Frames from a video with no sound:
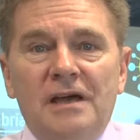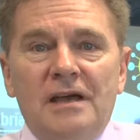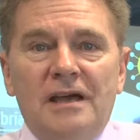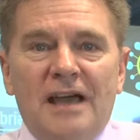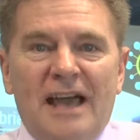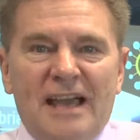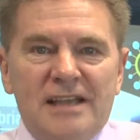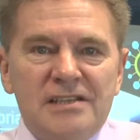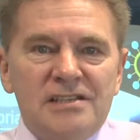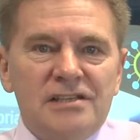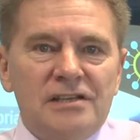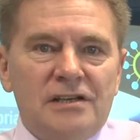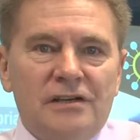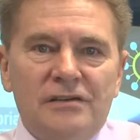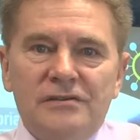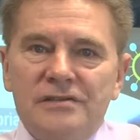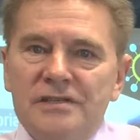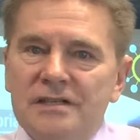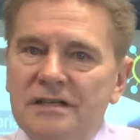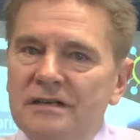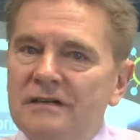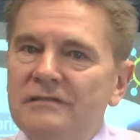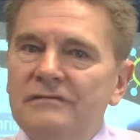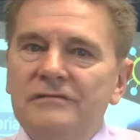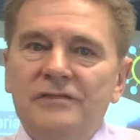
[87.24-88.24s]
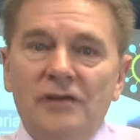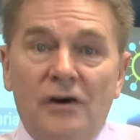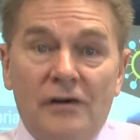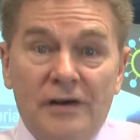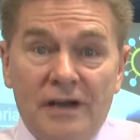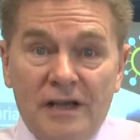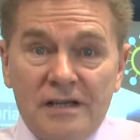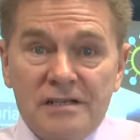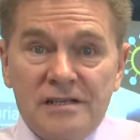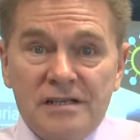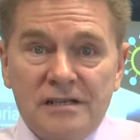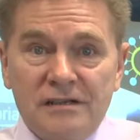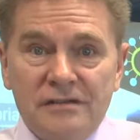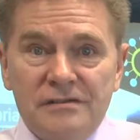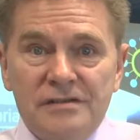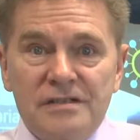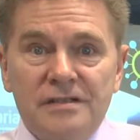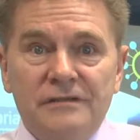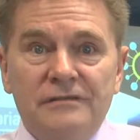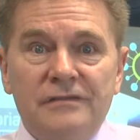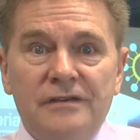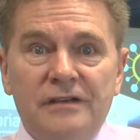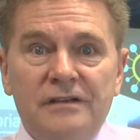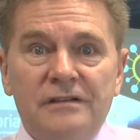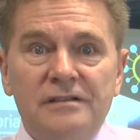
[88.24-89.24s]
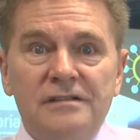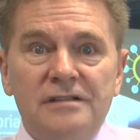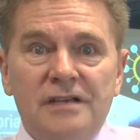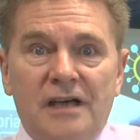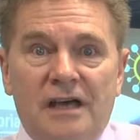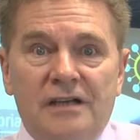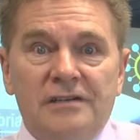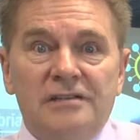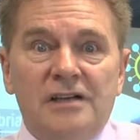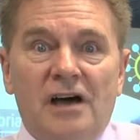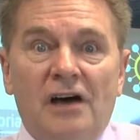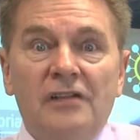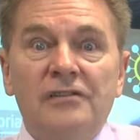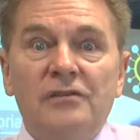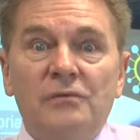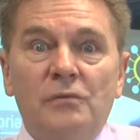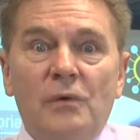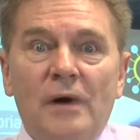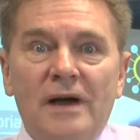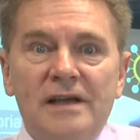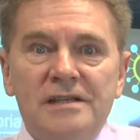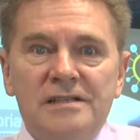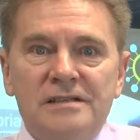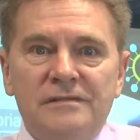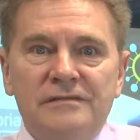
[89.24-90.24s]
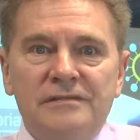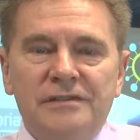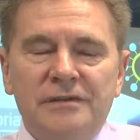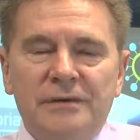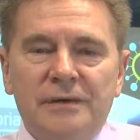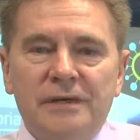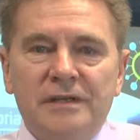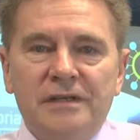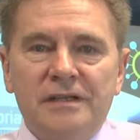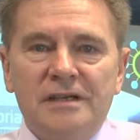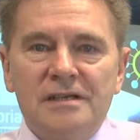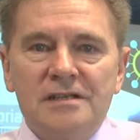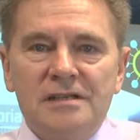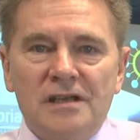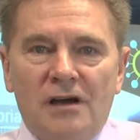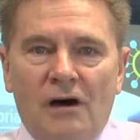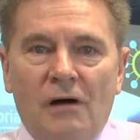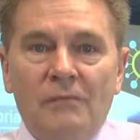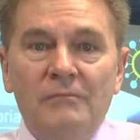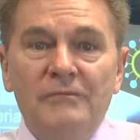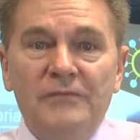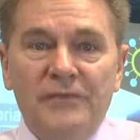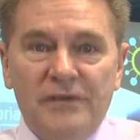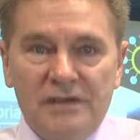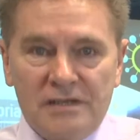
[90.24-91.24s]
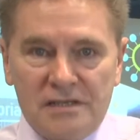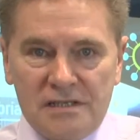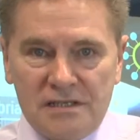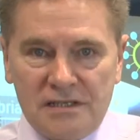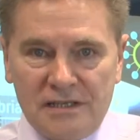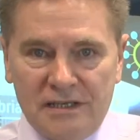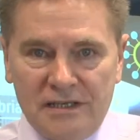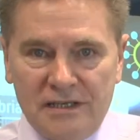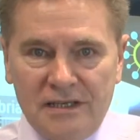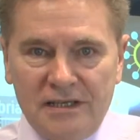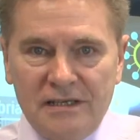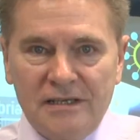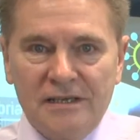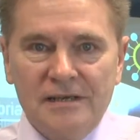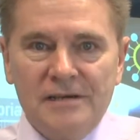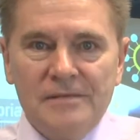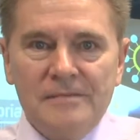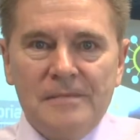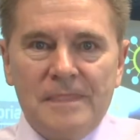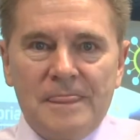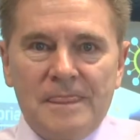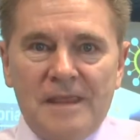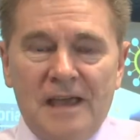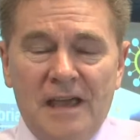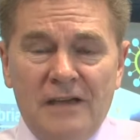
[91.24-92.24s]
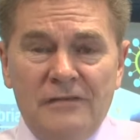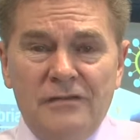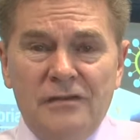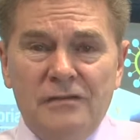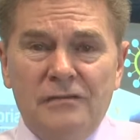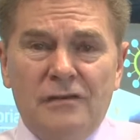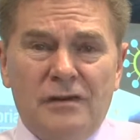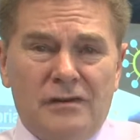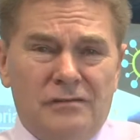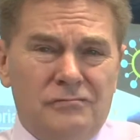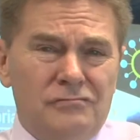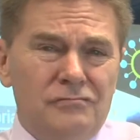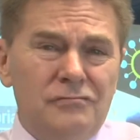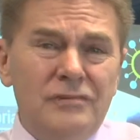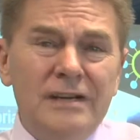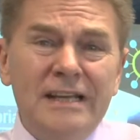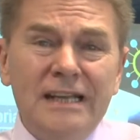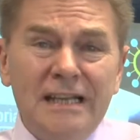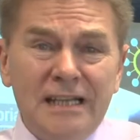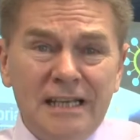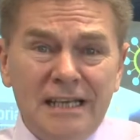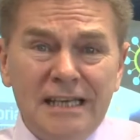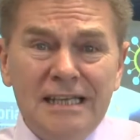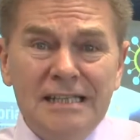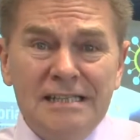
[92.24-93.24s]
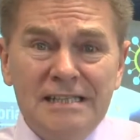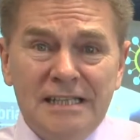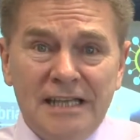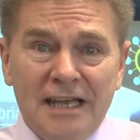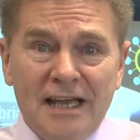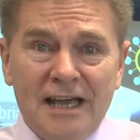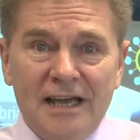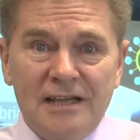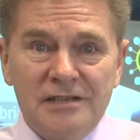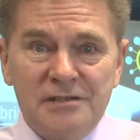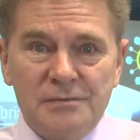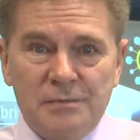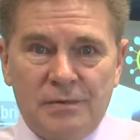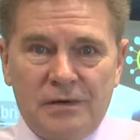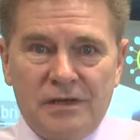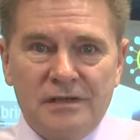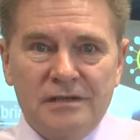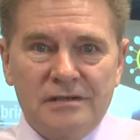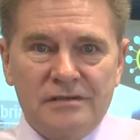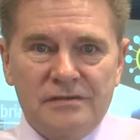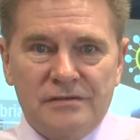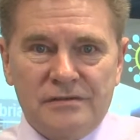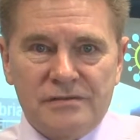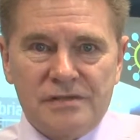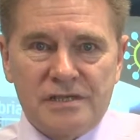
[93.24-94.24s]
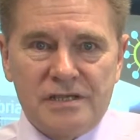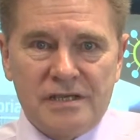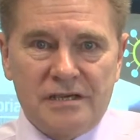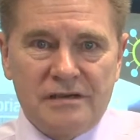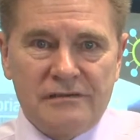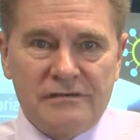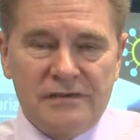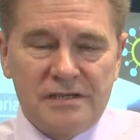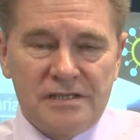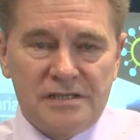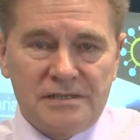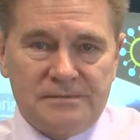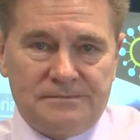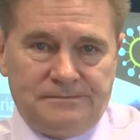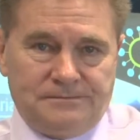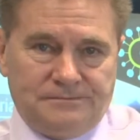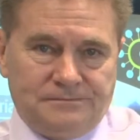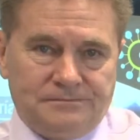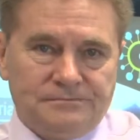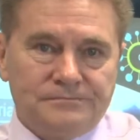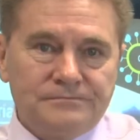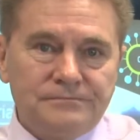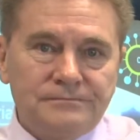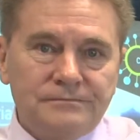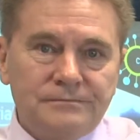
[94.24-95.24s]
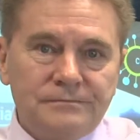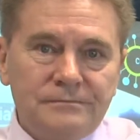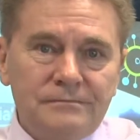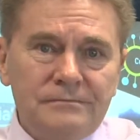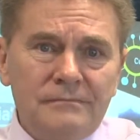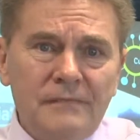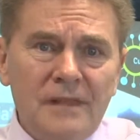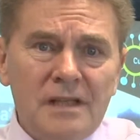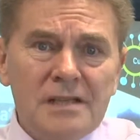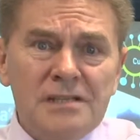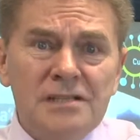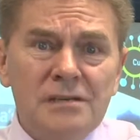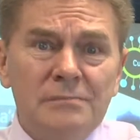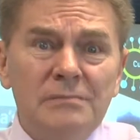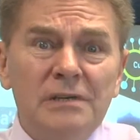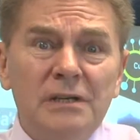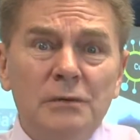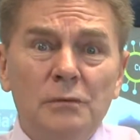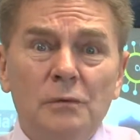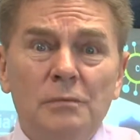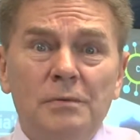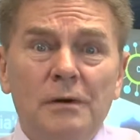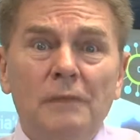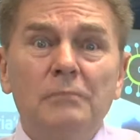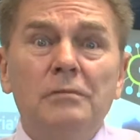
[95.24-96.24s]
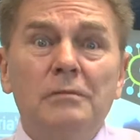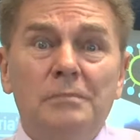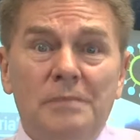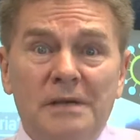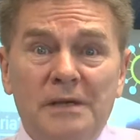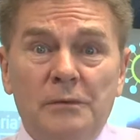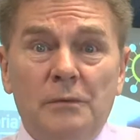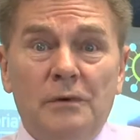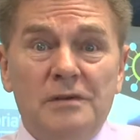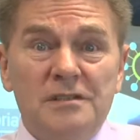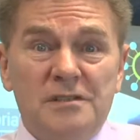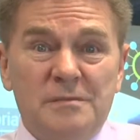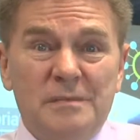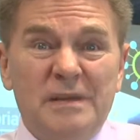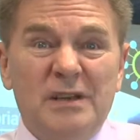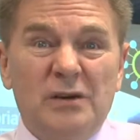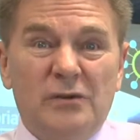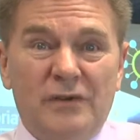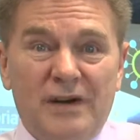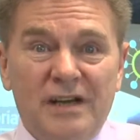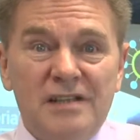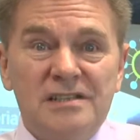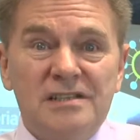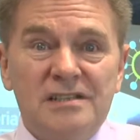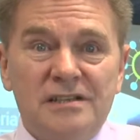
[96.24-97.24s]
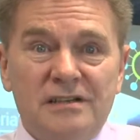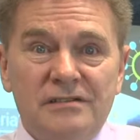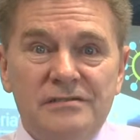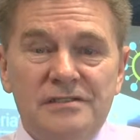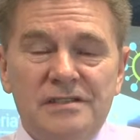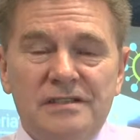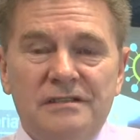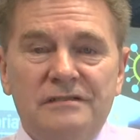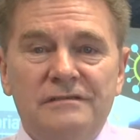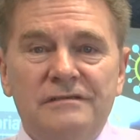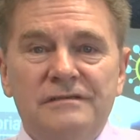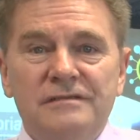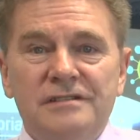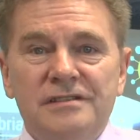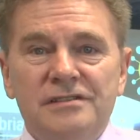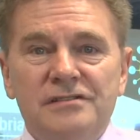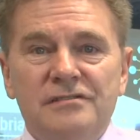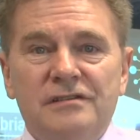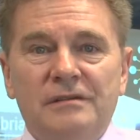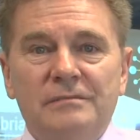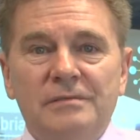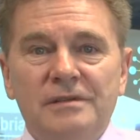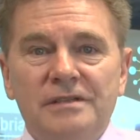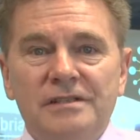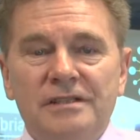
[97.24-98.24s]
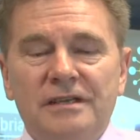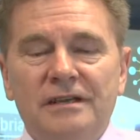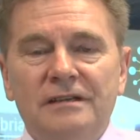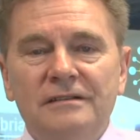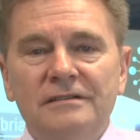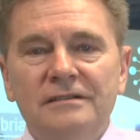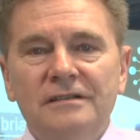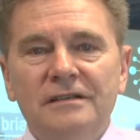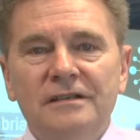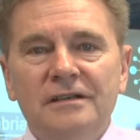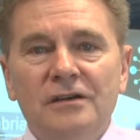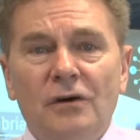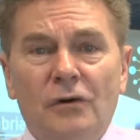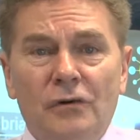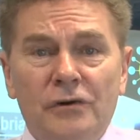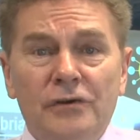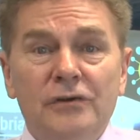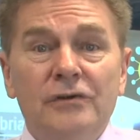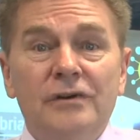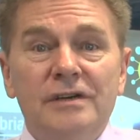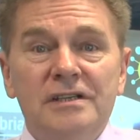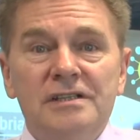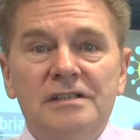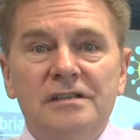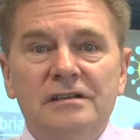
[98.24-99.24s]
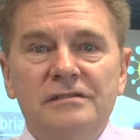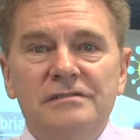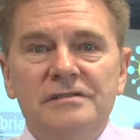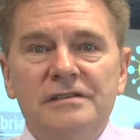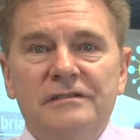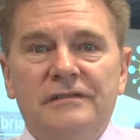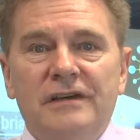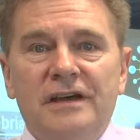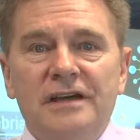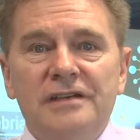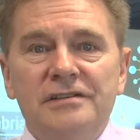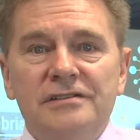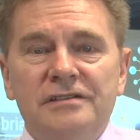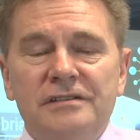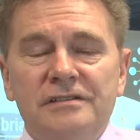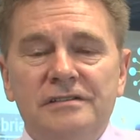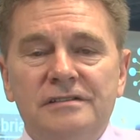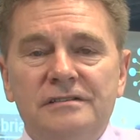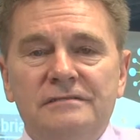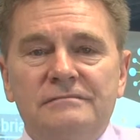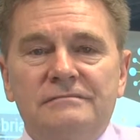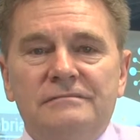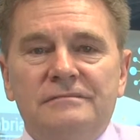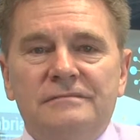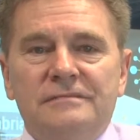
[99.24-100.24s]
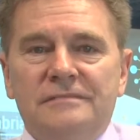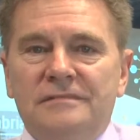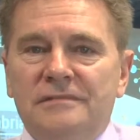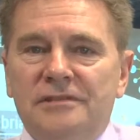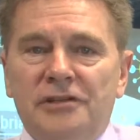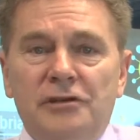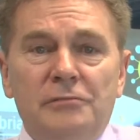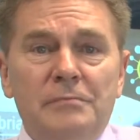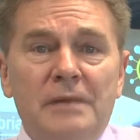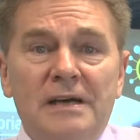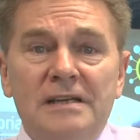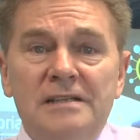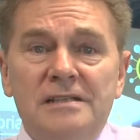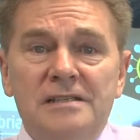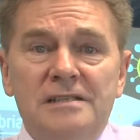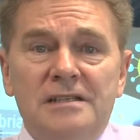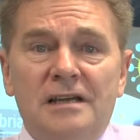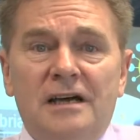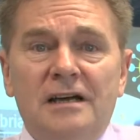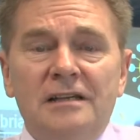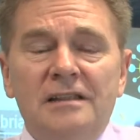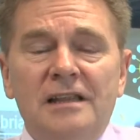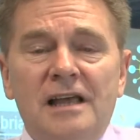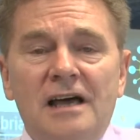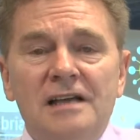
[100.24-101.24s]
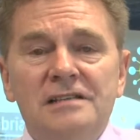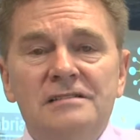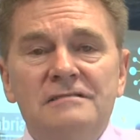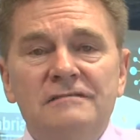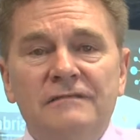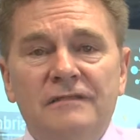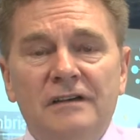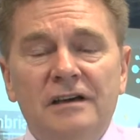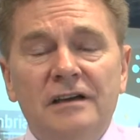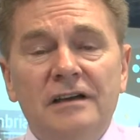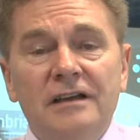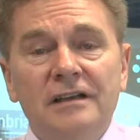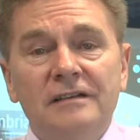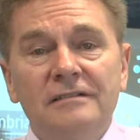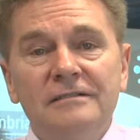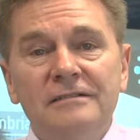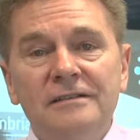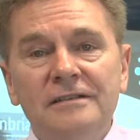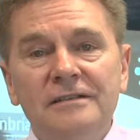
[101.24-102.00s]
exclusive, non-exclusive and other ways of doing this. Obviously, if you've got a really leading edge product or service, somebody will probably want to be your exclusive distributor or your exclusive agent. You may decide that's fine.